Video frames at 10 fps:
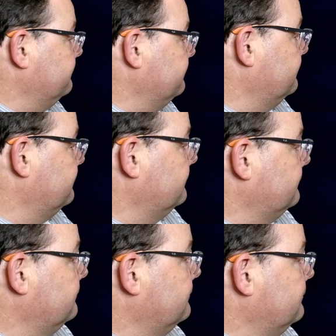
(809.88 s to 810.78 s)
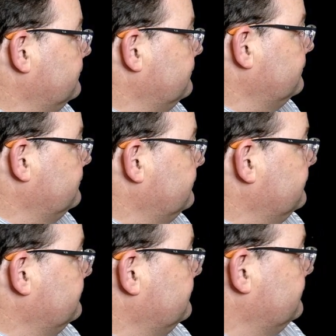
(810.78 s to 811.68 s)

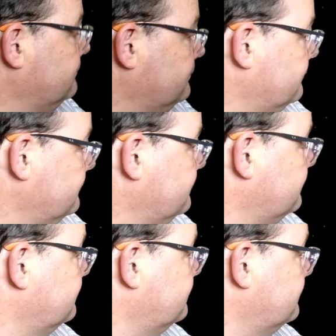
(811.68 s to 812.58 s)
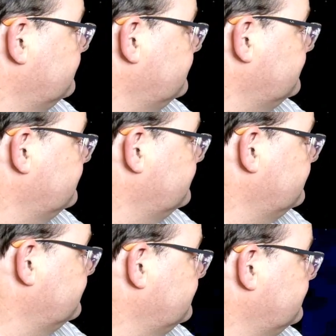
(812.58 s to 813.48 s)

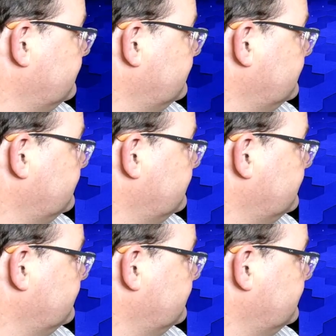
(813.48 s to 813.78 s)
Nobody speaks.